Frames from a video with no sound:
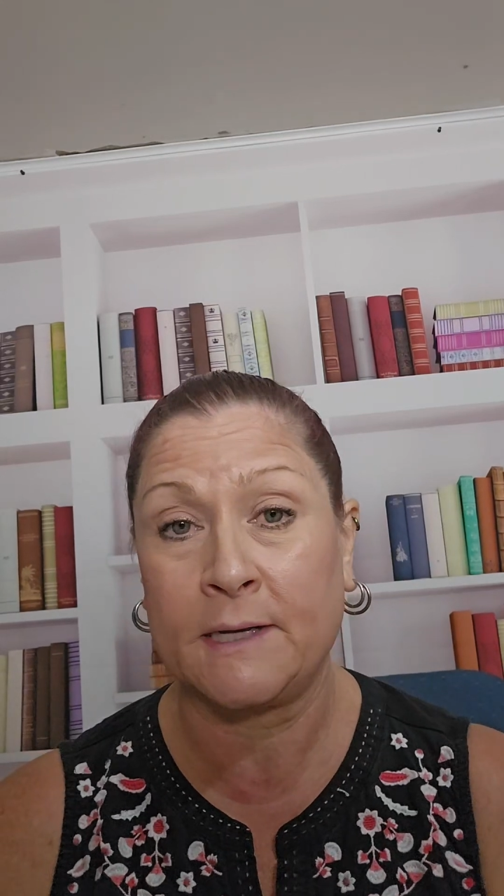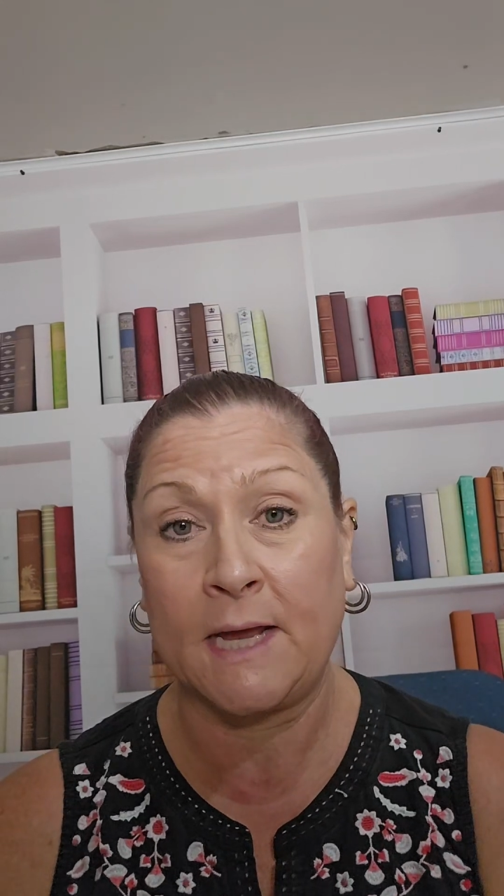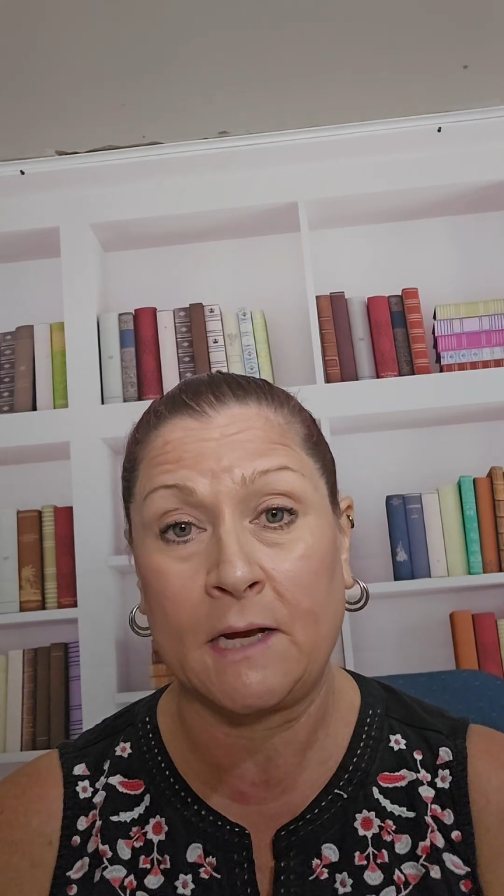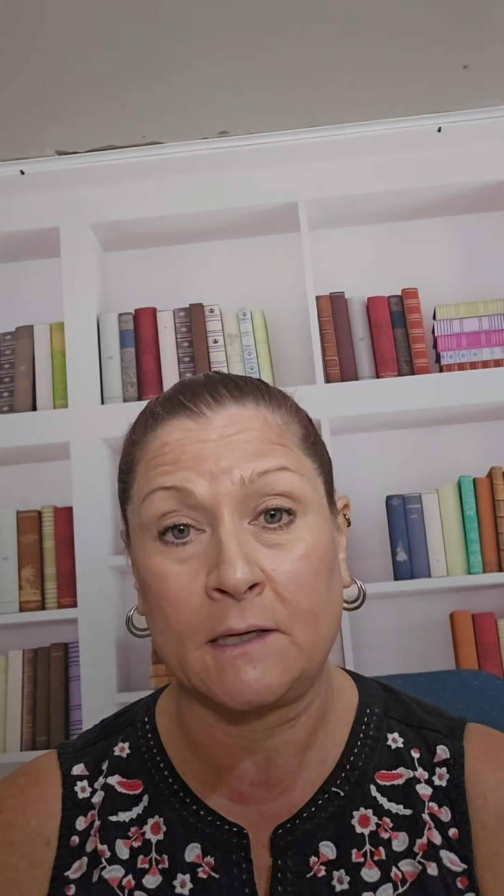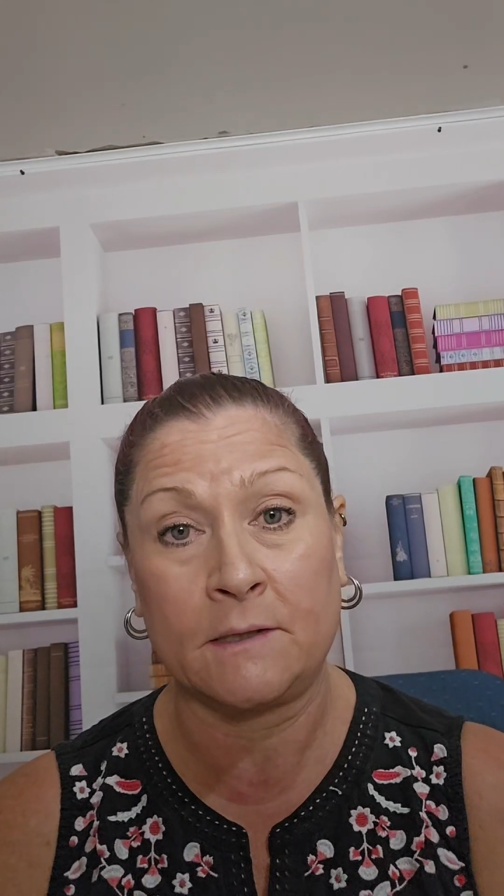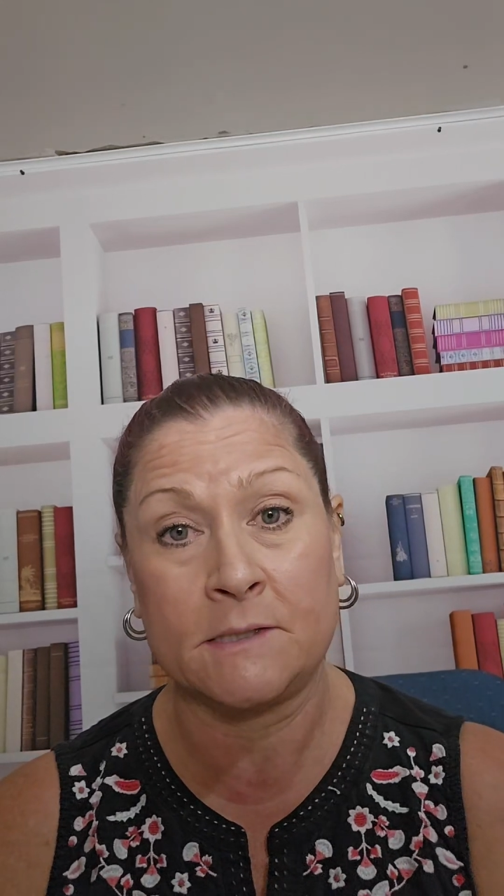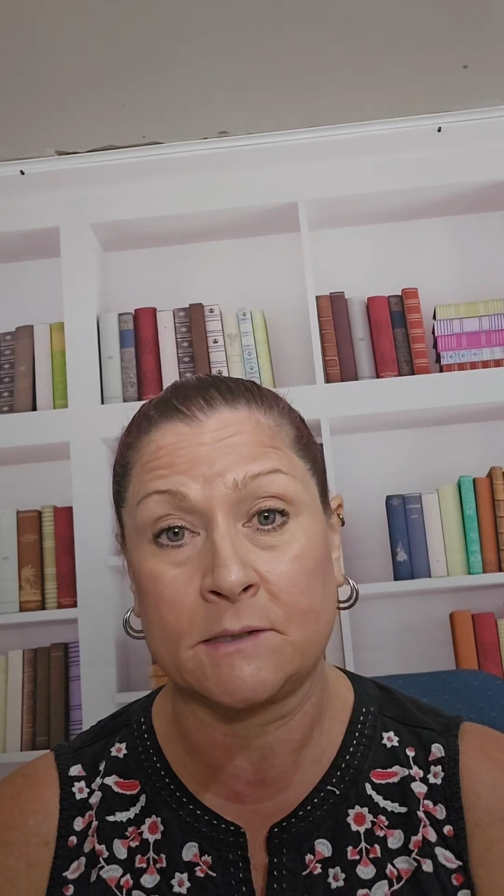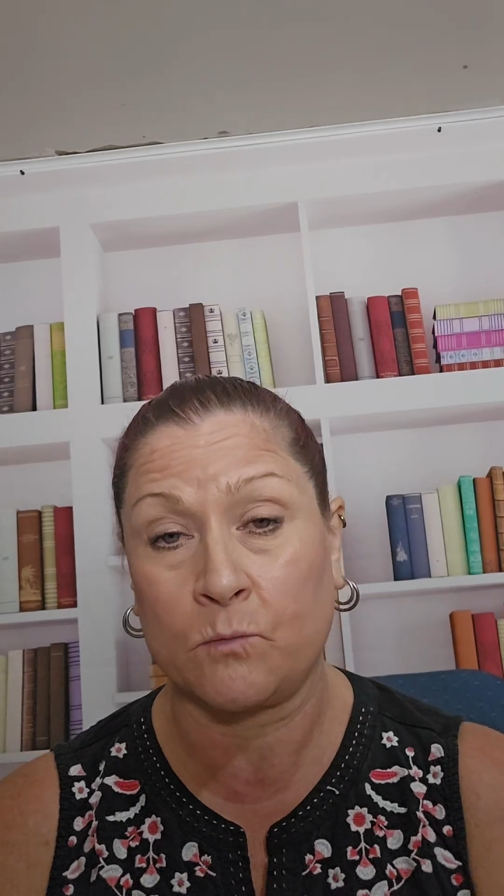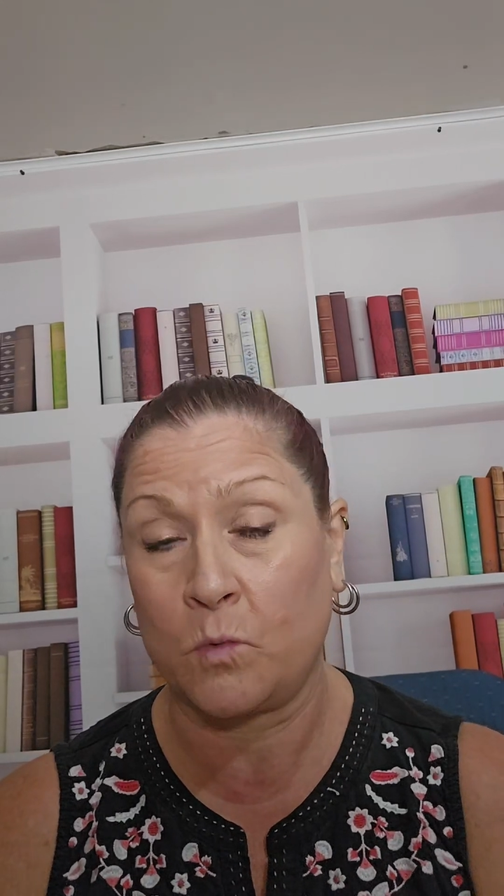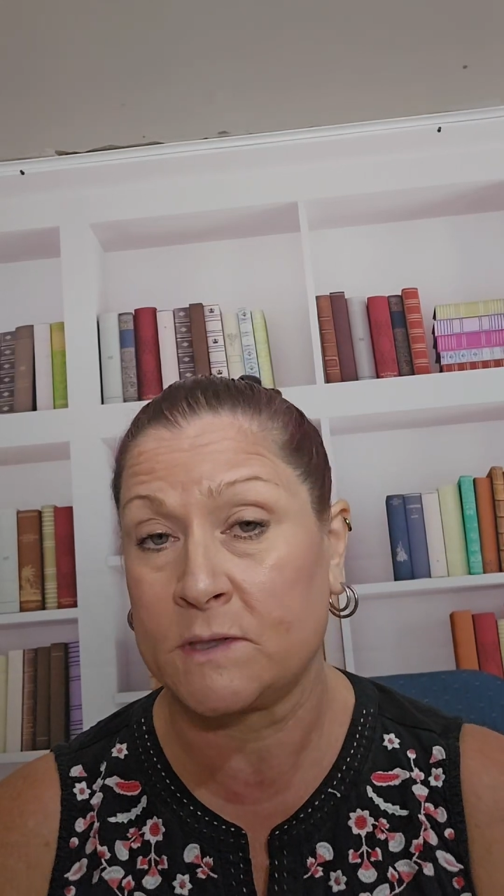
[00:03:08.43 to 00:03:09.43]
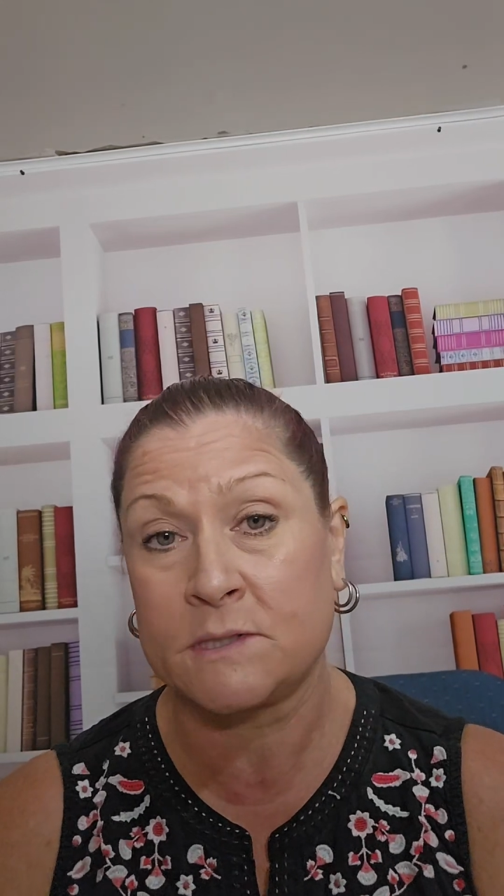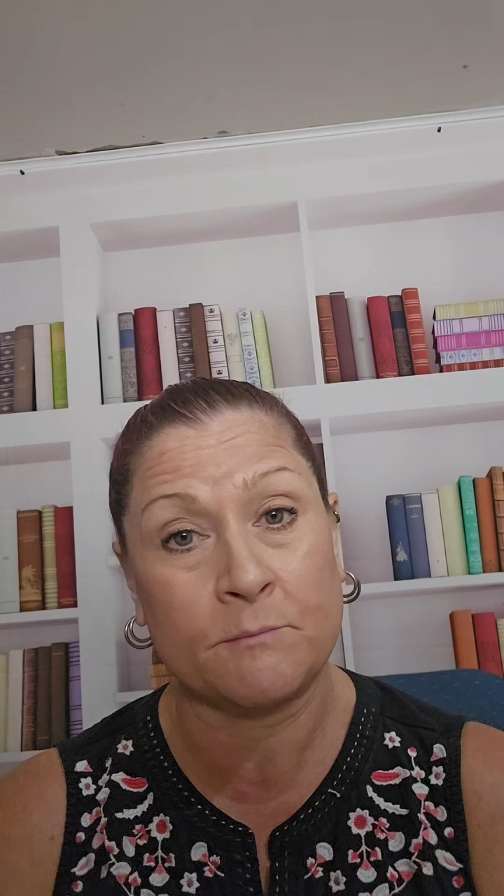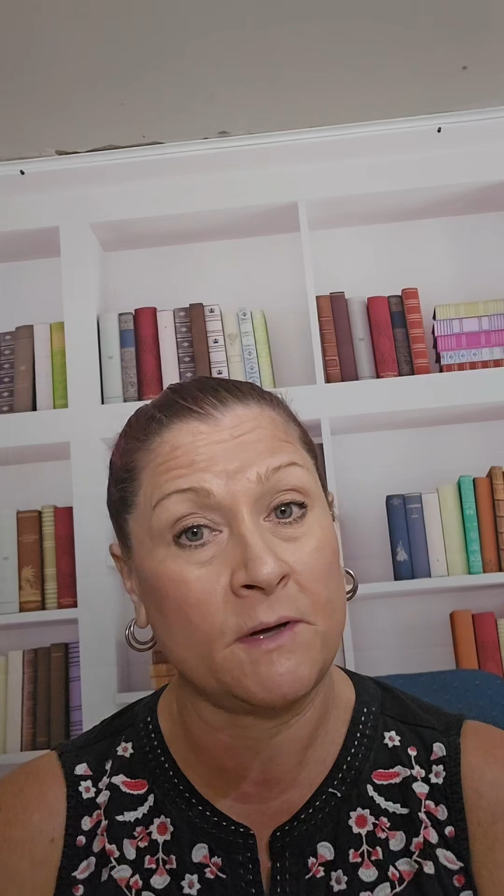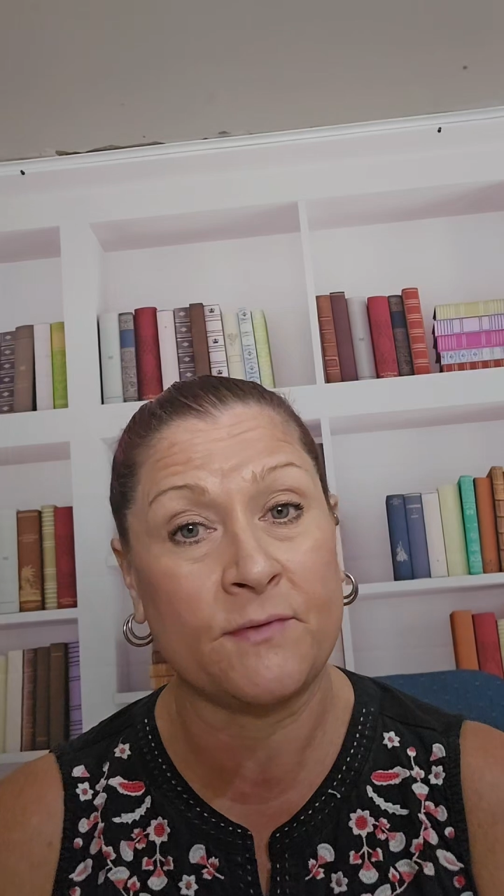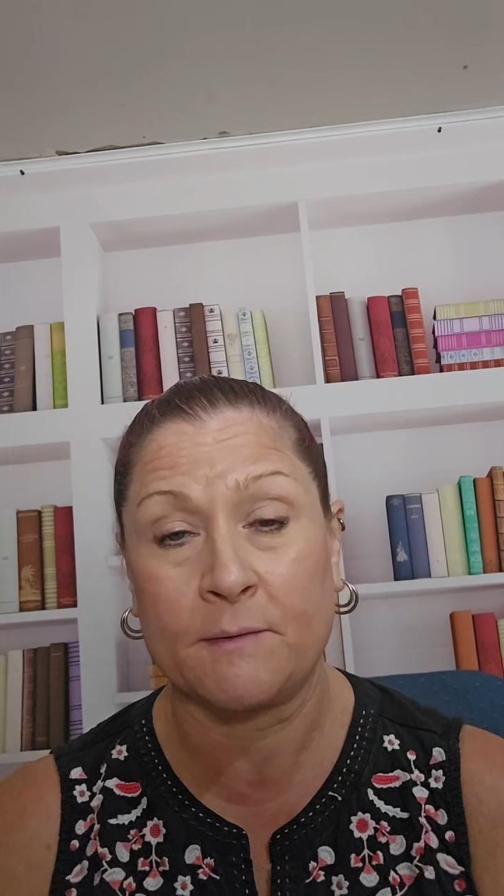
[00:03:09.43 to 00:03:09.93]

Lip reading: and once a month